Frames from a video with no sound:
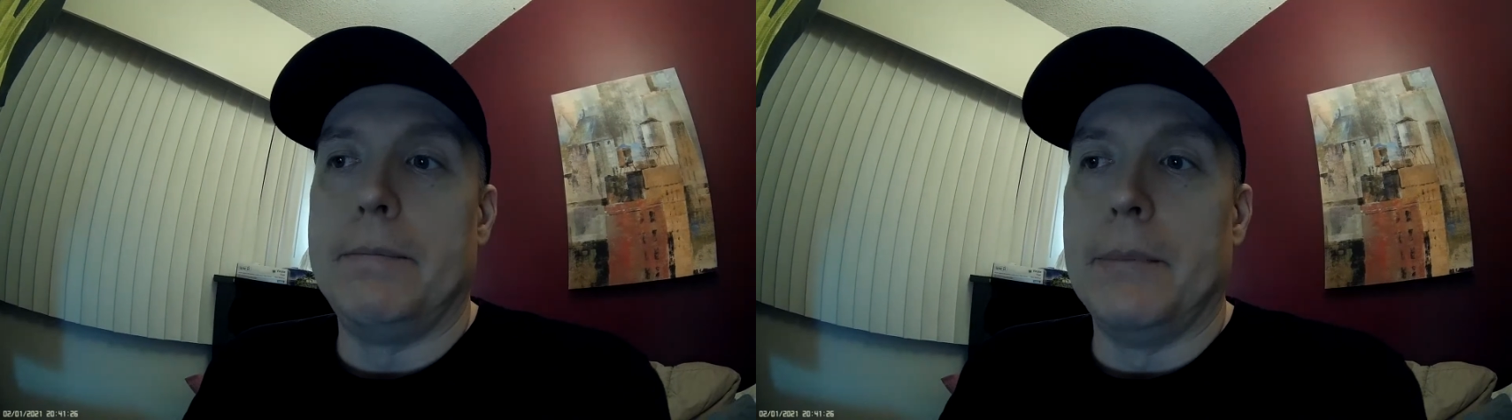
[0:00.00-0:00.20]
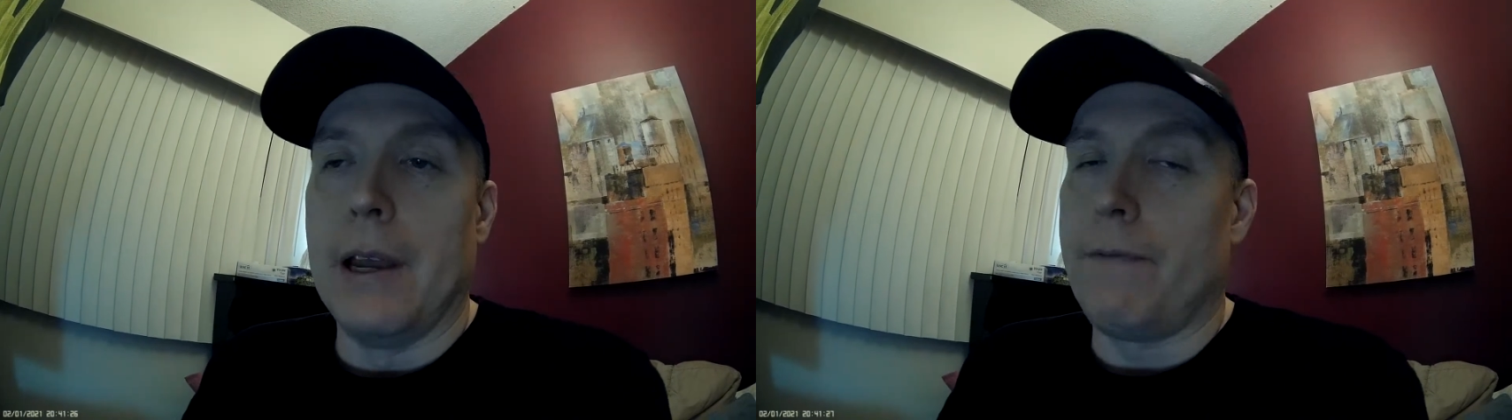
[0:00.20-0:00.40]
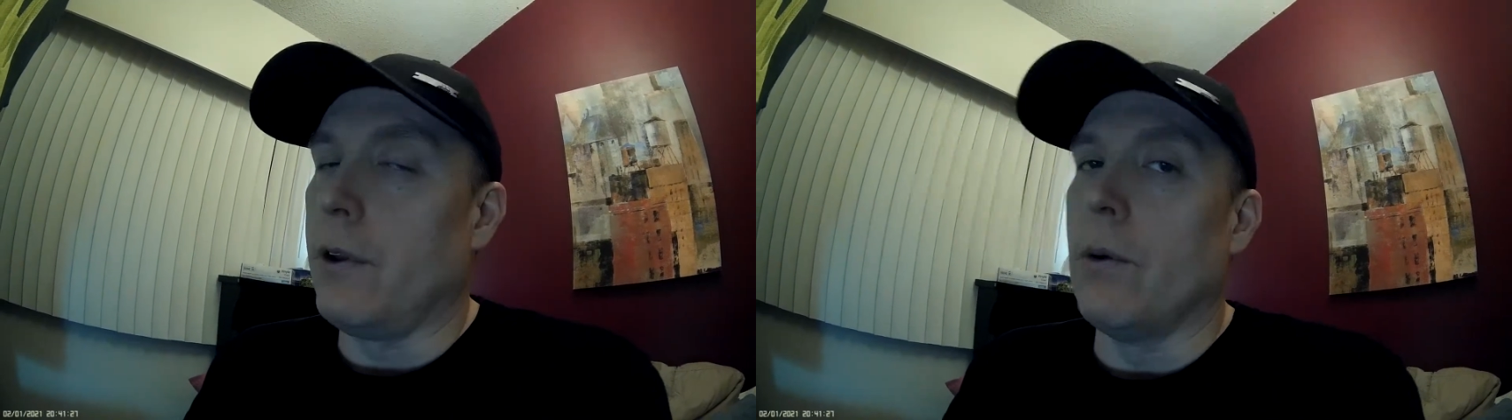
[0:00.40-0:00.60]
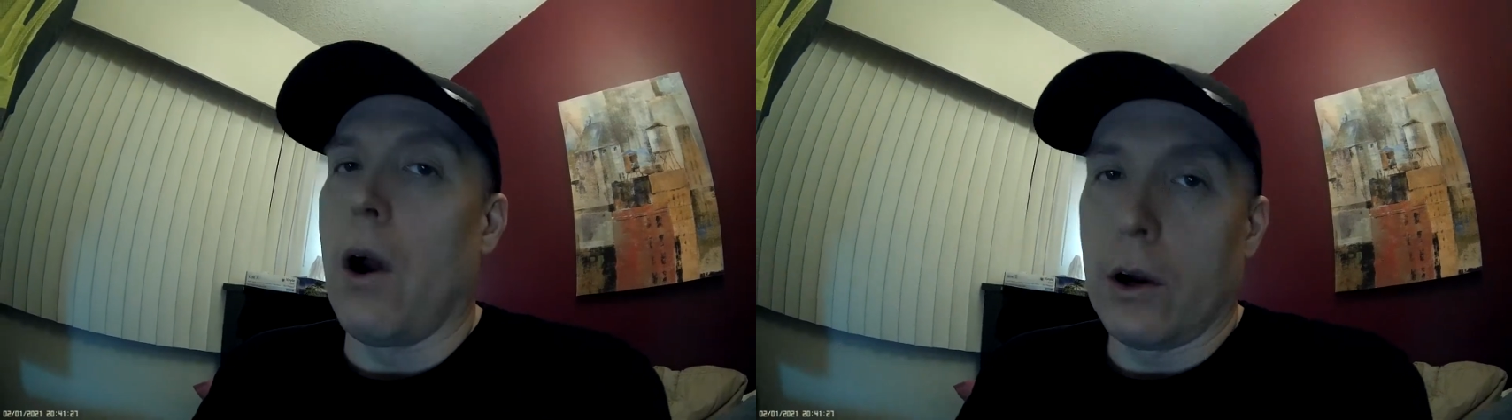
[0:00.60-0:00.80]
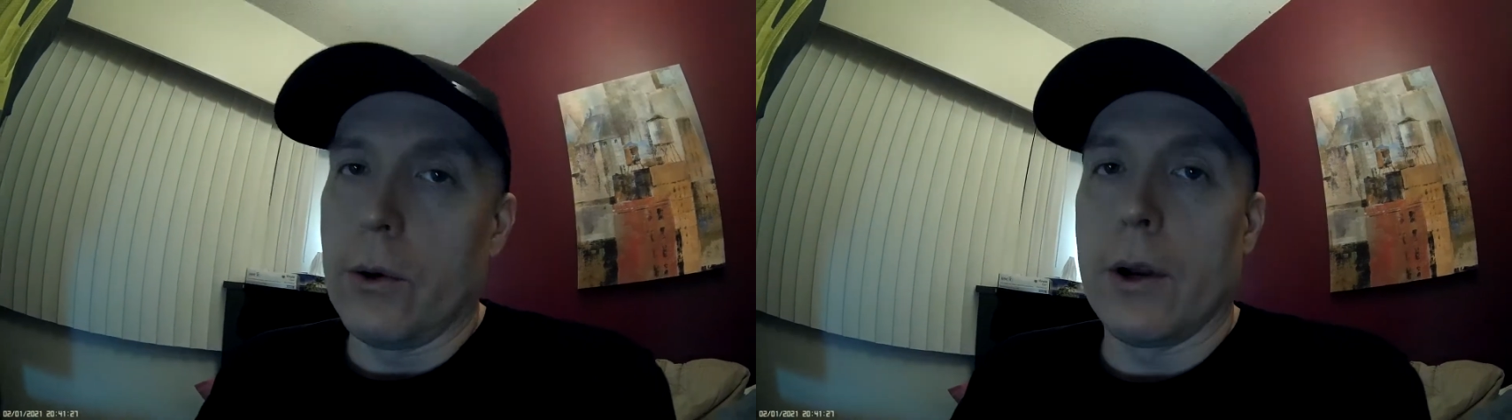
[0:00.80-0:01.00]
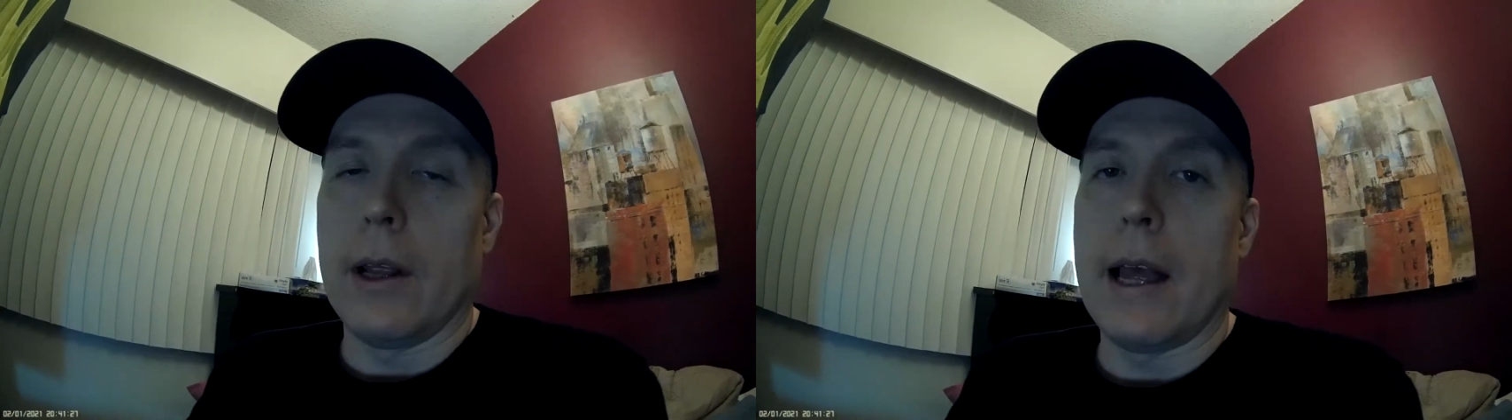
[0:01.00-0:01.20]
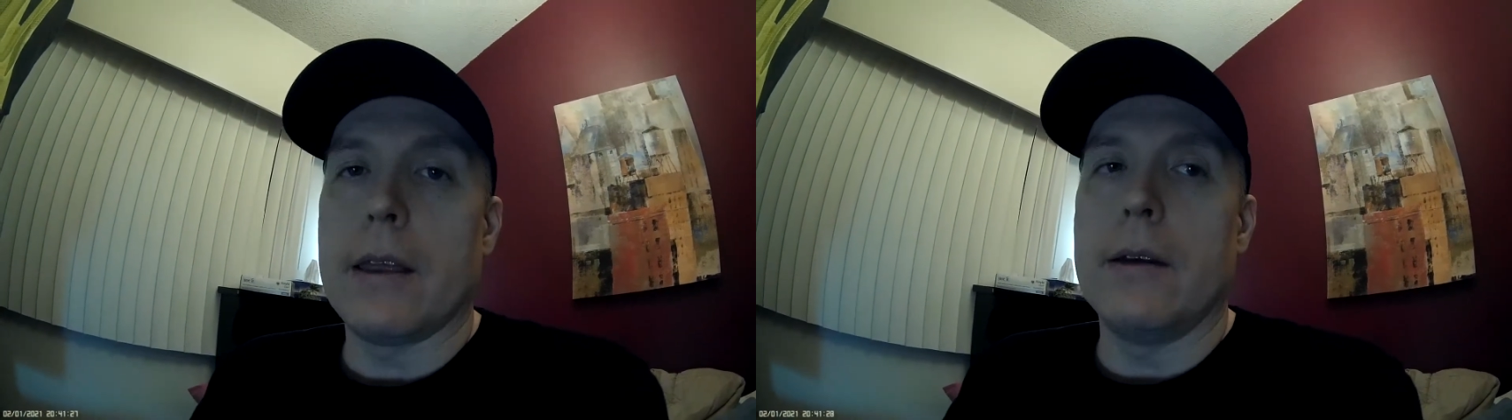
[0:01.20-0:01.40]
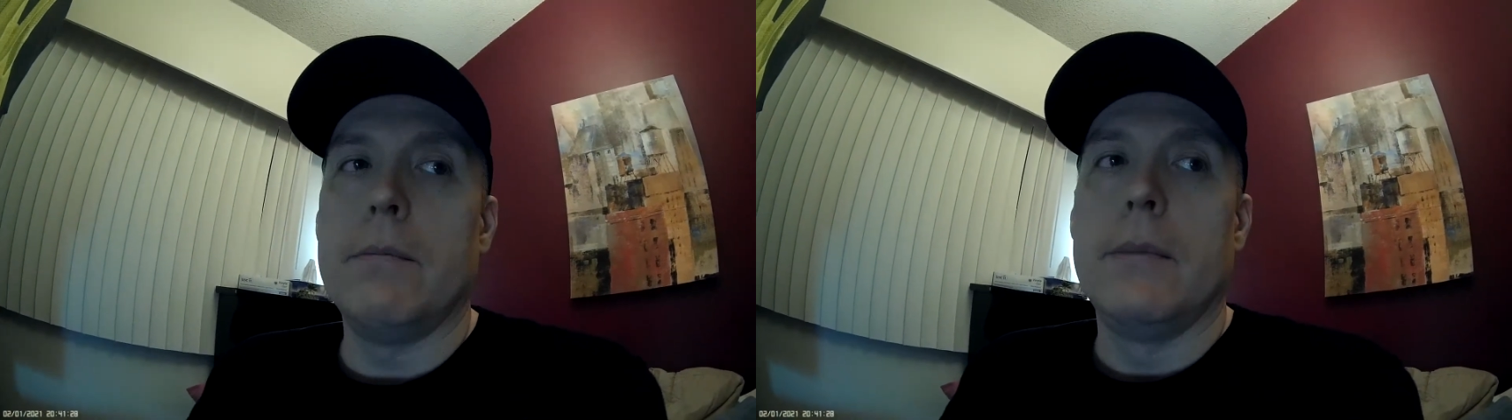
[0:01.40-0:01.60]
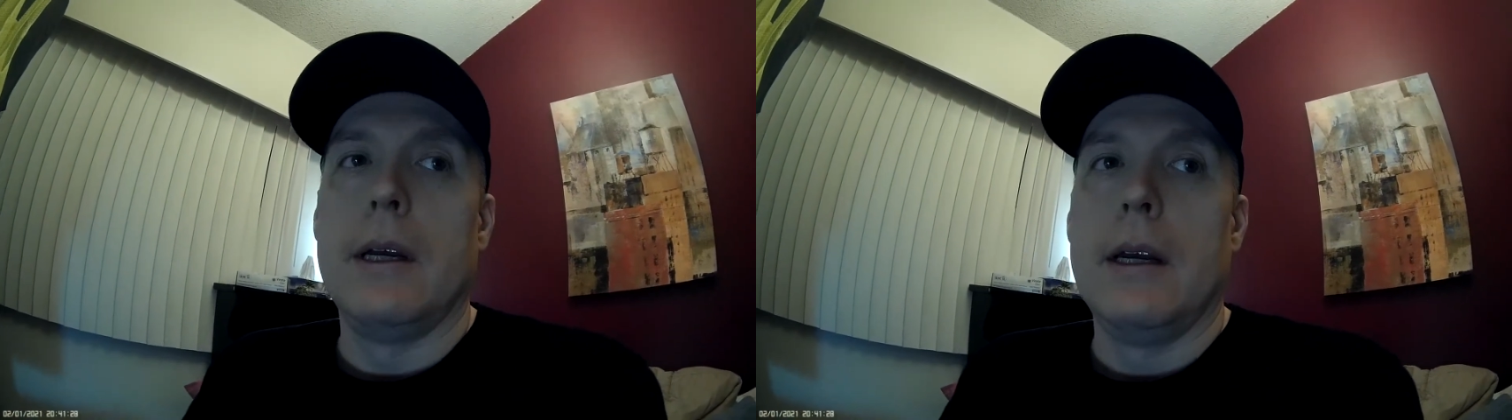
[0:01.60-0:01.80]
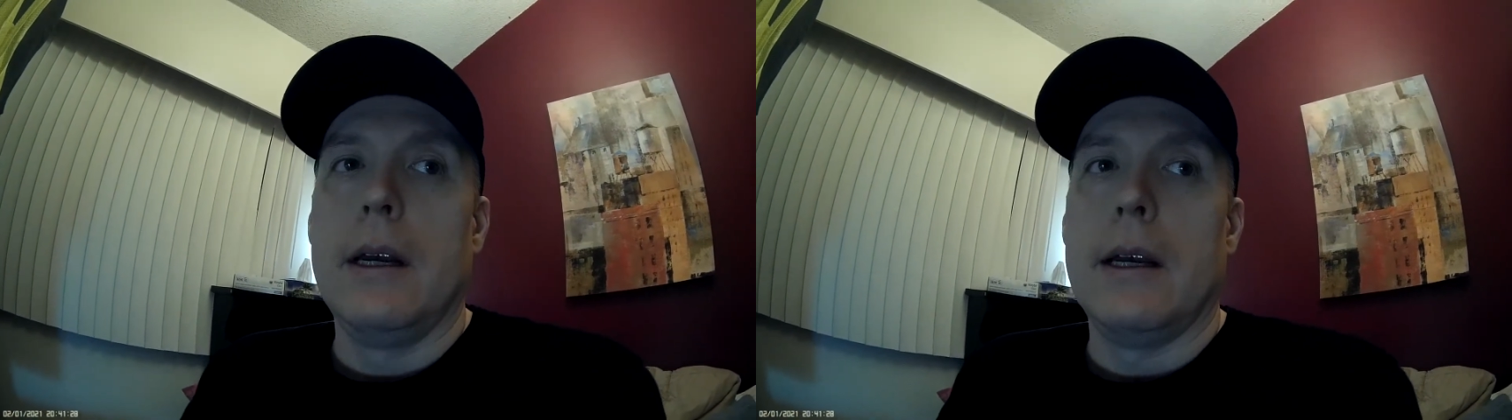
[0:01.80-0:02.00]
If you are going to let them,
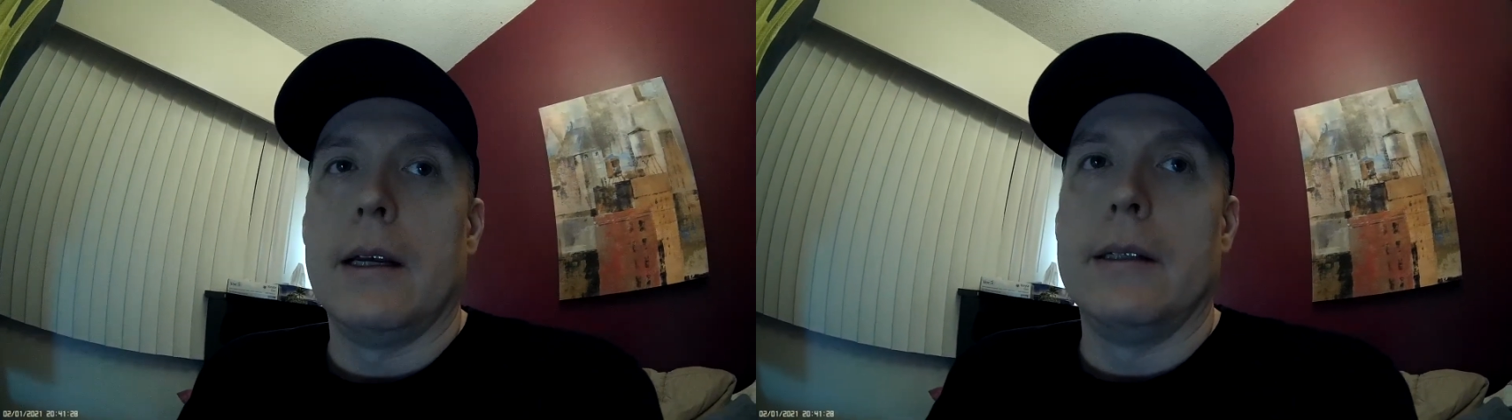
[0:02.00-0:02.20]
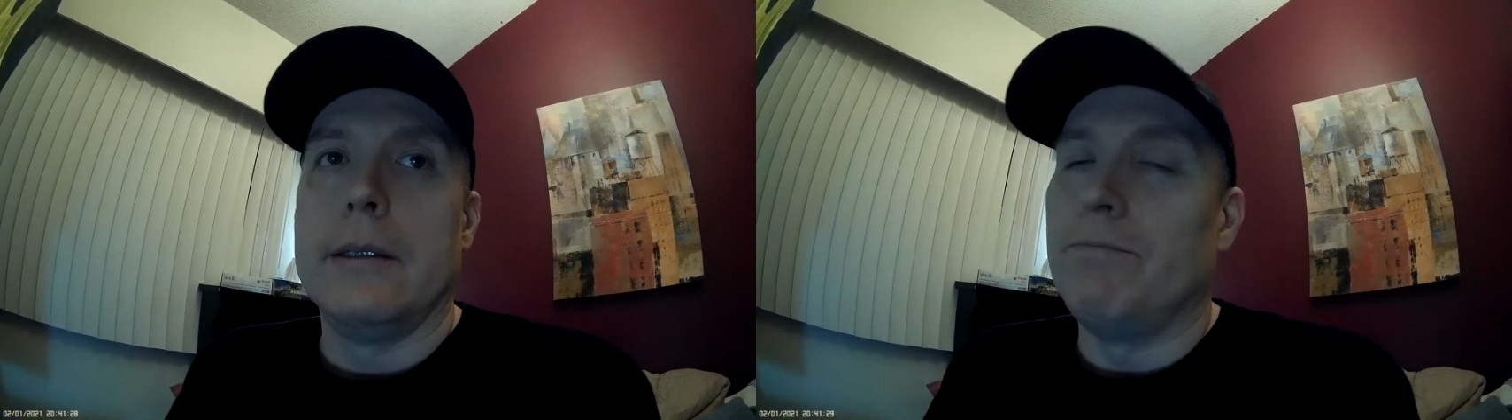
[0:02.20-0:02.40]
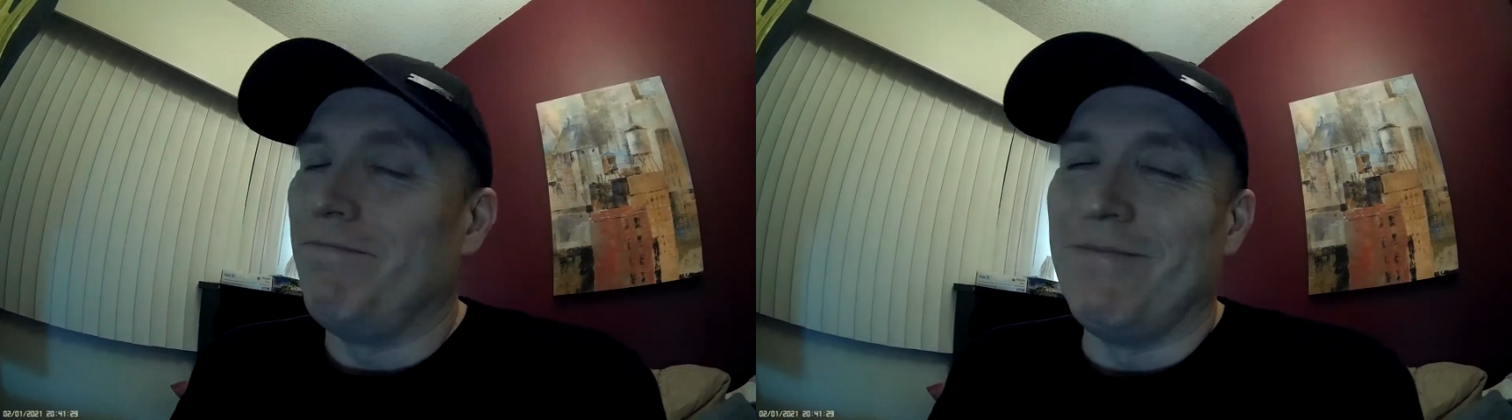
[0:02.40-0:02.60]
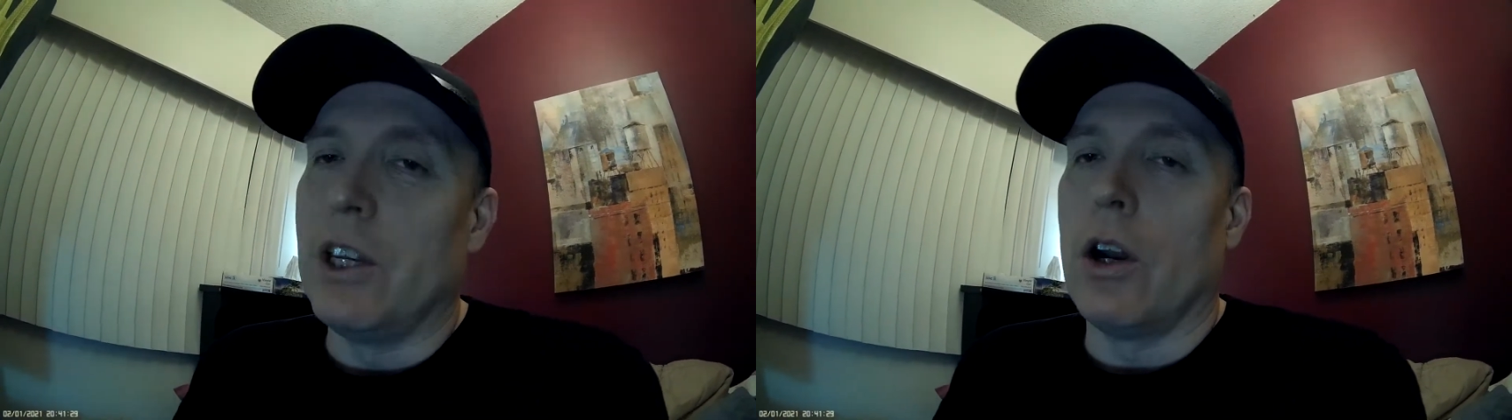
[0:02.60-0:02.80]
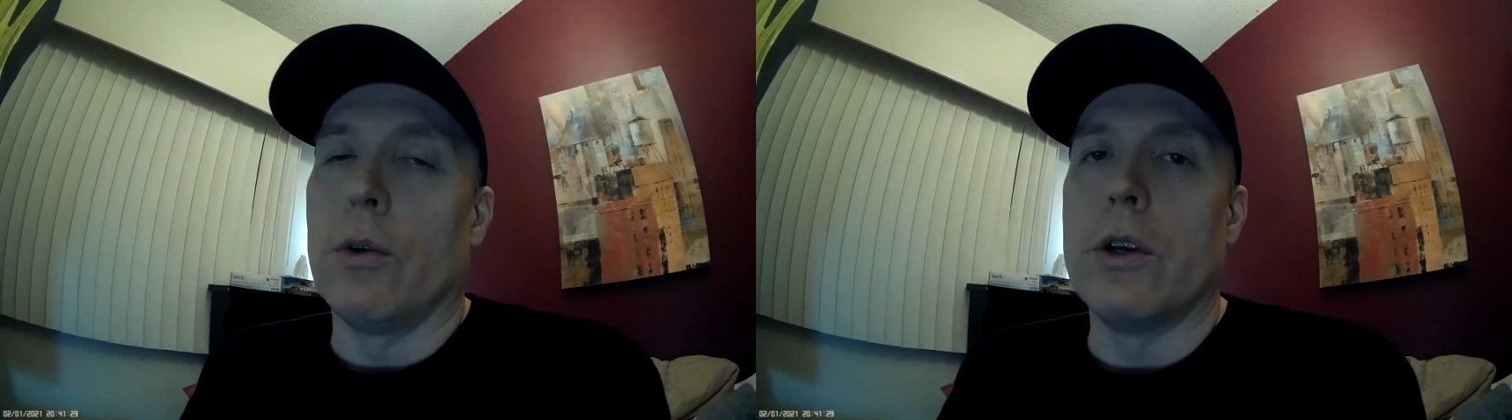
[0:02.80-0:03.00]
you know,